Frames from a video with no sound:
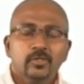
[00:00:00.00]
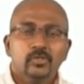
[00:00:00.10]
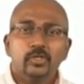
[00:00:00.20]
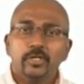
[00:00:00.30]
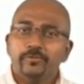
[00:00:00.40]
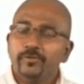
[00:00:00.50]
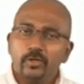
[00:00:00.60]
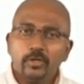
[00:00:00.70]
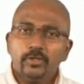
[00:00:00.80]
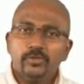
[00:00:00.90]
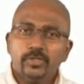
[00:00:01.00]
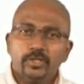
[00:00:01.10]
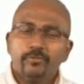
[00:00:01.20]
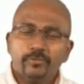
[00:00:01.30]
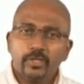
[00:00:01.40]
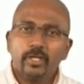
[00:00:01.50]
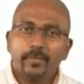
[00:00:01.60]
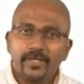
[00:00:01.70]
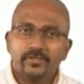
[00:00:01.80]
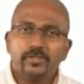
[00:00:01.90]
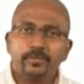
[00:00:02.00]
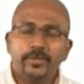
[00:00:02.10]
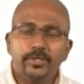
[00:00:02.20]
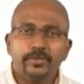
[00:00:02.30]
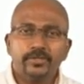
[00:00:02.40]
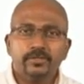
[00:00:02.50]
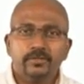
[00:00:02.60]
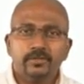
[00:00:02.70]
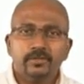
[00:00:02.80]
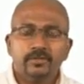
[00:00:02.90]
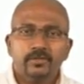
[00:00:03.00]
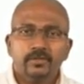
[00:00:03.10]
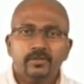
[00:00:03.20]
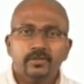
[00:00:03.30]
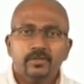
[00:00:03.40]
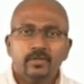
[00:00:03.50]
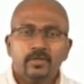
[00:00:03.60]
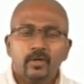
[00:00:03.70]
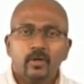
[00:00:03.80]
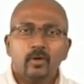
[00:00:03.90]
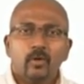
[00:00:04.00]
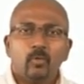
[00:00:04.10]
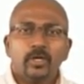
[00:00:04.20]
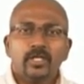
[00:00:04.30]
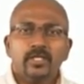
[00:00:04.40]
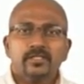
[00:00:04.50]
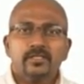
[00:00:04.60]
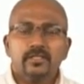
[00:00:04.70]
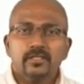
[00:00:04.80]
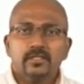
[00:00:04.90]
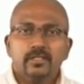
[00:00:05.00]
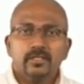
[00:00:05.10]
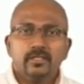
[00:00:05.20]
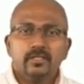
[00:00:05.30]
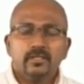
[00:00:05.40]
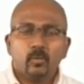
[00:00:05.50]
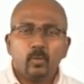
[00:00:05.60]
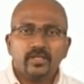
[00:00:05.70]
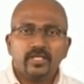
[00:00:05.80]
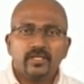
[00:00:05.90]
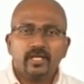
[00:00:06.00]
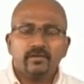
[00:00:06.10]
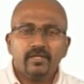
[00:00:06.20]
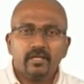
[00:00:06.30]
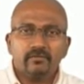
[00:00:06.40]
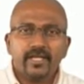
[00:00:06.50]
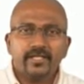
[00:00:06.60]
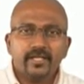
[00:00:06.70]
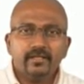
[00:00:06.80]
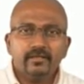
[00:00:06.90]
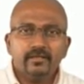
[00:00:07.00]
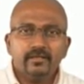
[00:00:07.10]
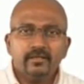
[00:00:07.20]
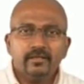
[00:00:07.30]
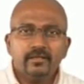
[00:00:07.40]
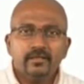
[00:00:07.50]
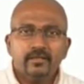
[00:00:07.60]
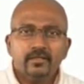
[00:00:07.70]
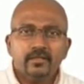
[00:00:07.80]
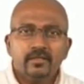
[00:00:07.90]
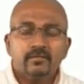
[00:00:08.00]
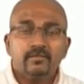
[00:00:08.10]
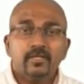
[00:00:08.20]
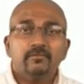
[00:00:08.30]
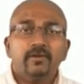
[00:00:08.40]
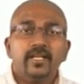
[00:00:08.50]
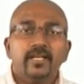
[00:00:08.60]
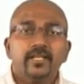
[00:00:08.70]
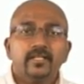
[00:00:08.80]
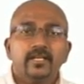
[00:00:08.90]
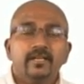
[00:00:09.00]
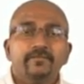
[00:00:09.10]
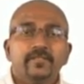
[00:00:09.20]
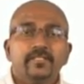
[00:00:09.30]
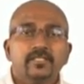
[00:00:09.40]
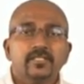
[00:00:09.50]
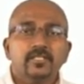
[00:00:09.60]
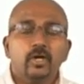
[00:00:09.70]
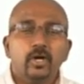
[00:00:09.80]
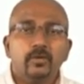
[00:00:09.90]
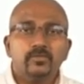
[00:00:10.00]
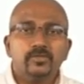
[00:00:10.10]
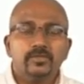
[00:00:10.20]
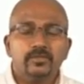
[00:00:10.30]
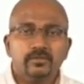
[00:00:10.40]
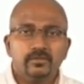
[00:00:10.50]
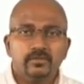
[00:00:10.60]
So if you are not using your full capacity to produce, what is the one thing that we are violating? We are violating the efficiency norms